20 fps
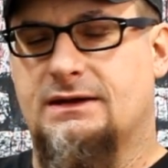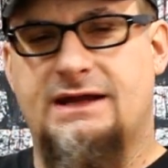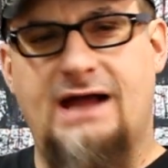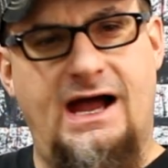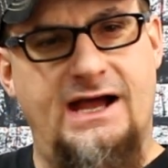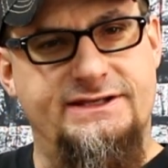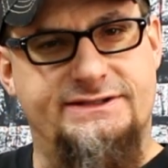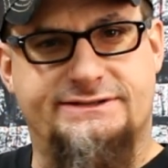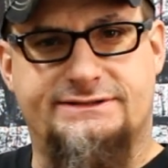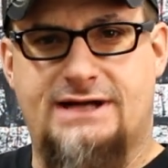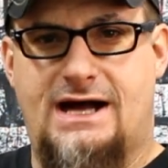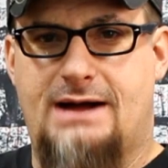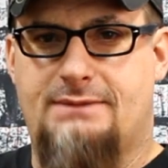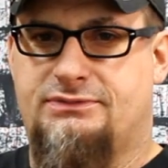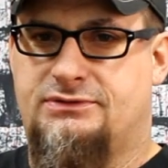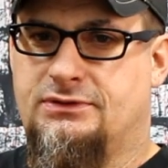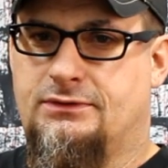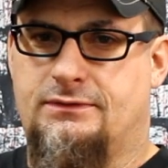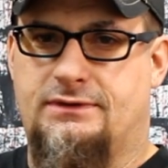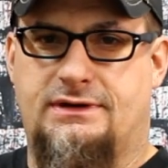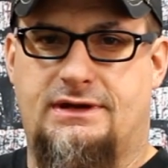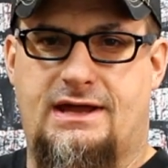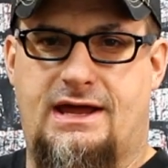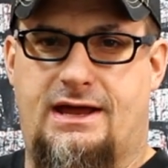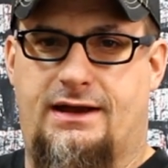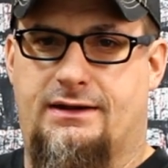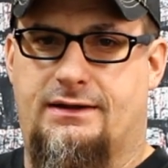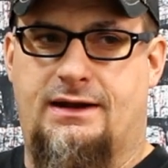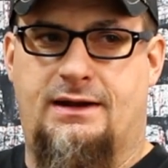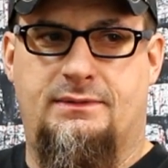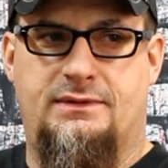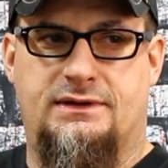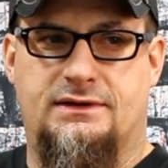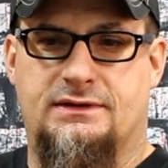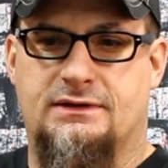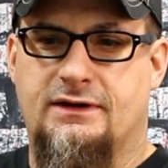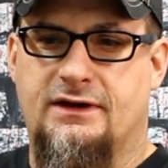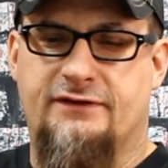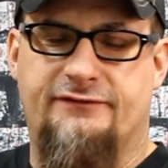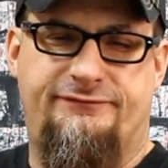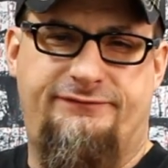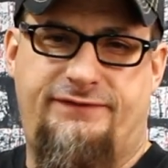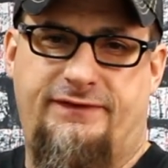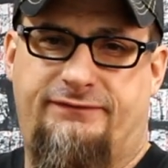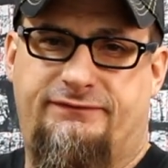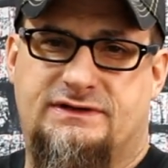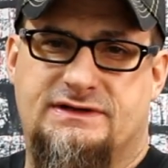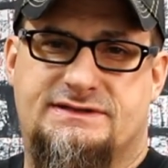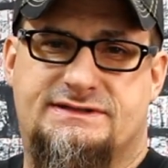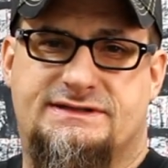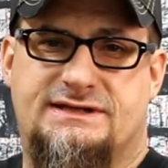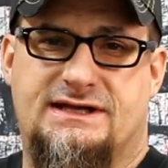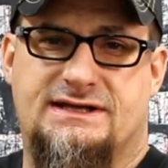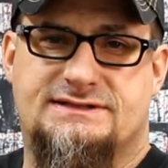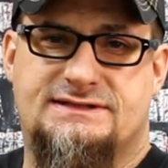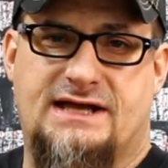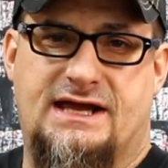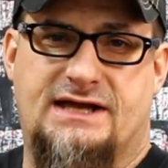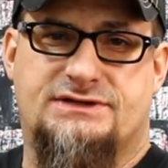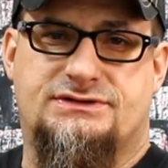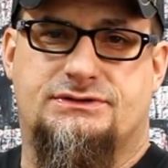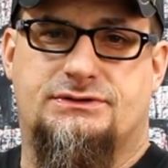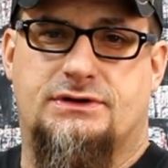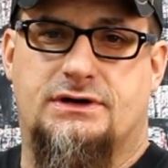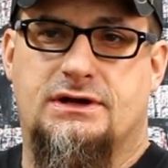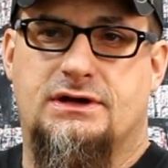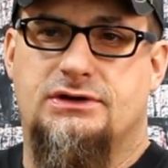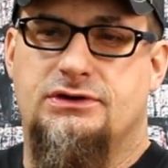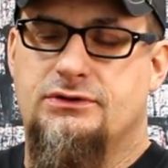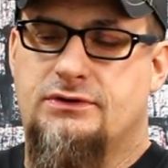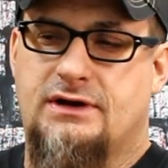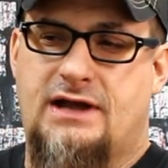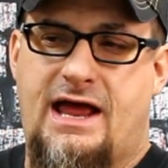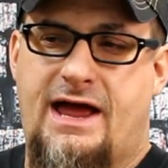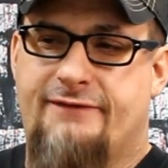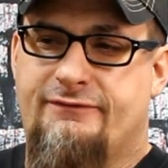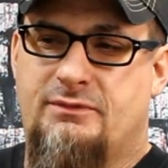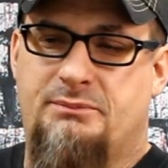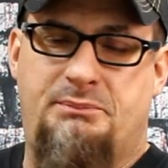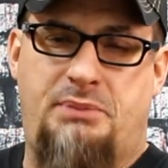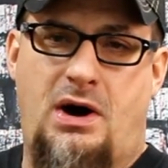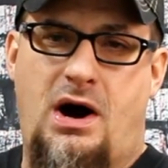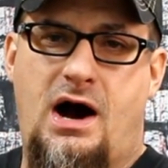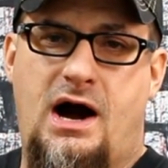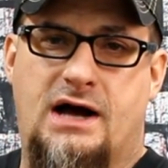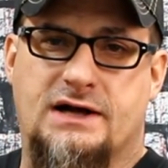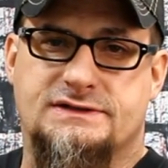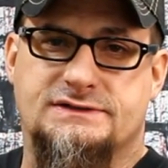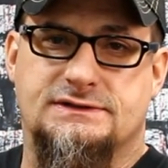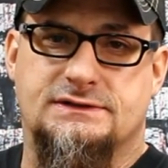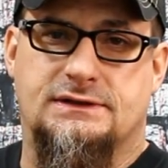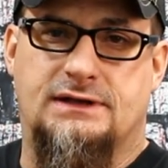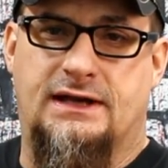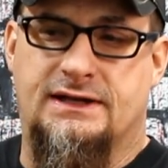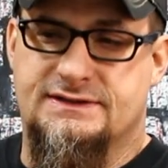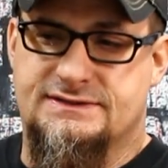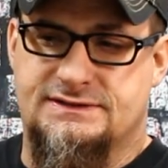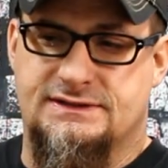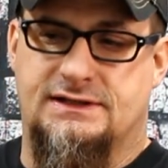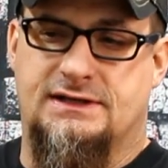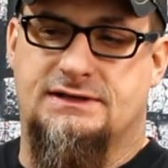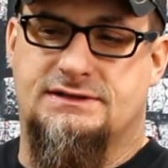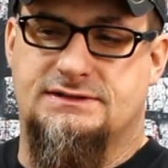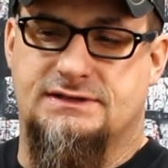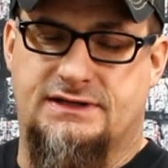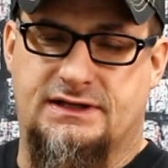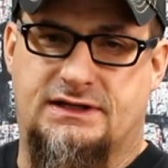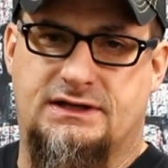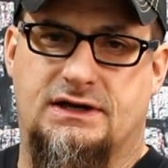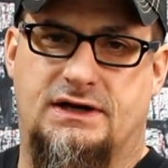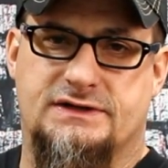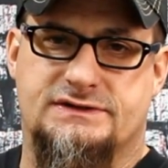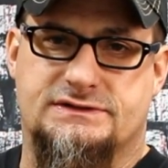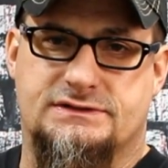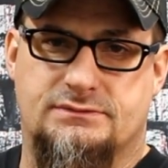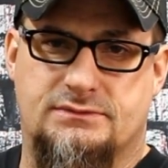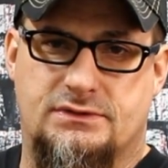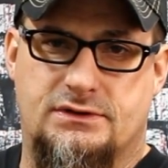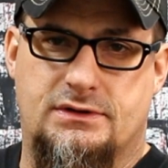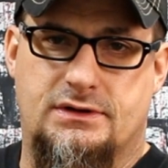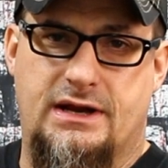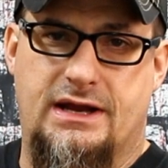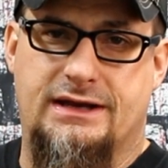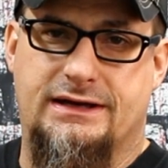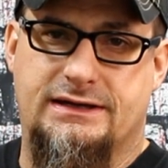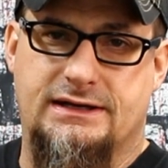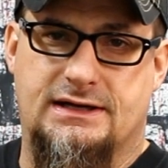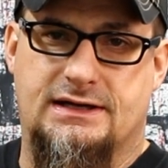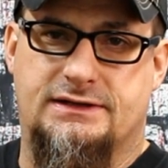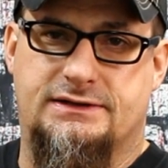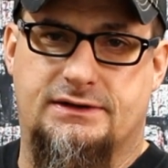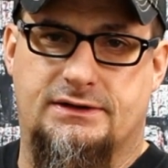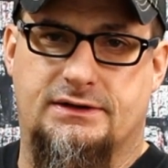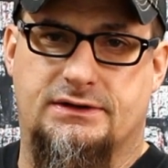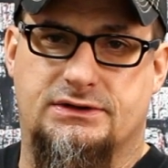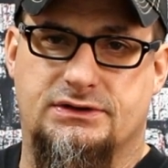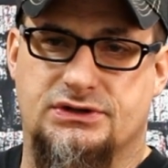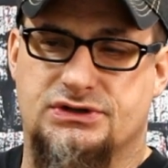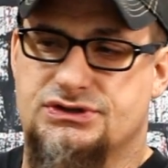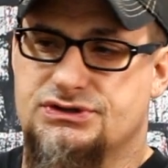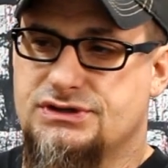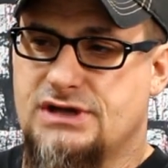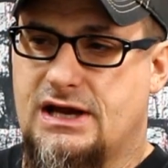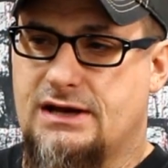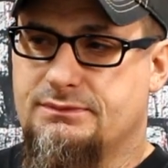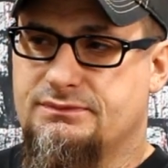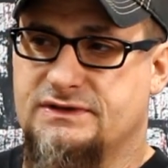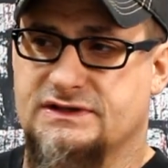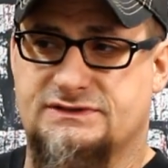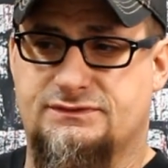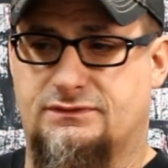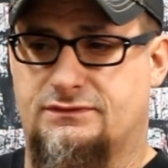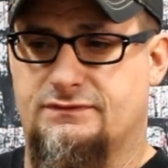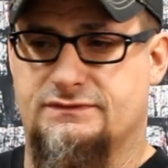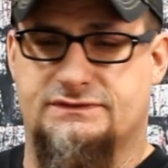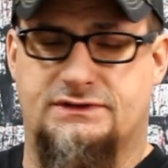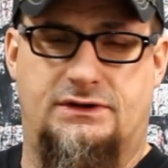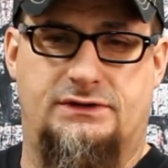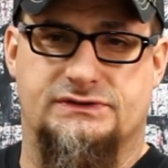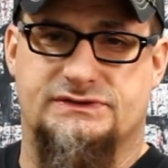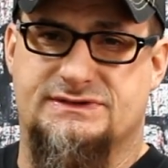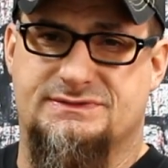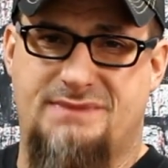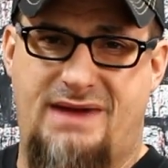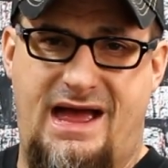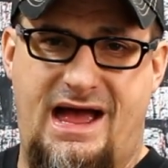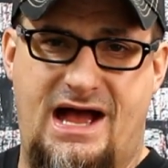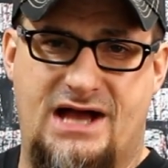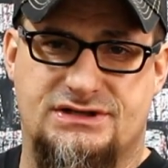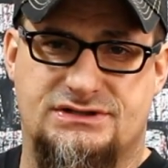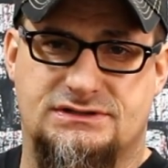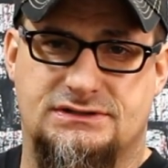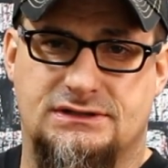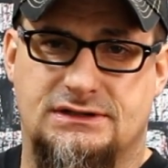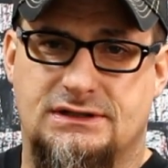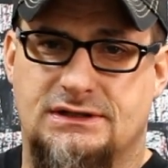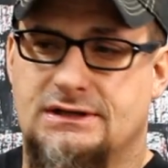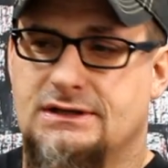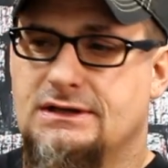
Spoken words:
Guys, stop doing that. I mean, 50 cents extra, you can have a box and send it to the customer and get it there in good shape. This one was all smashed.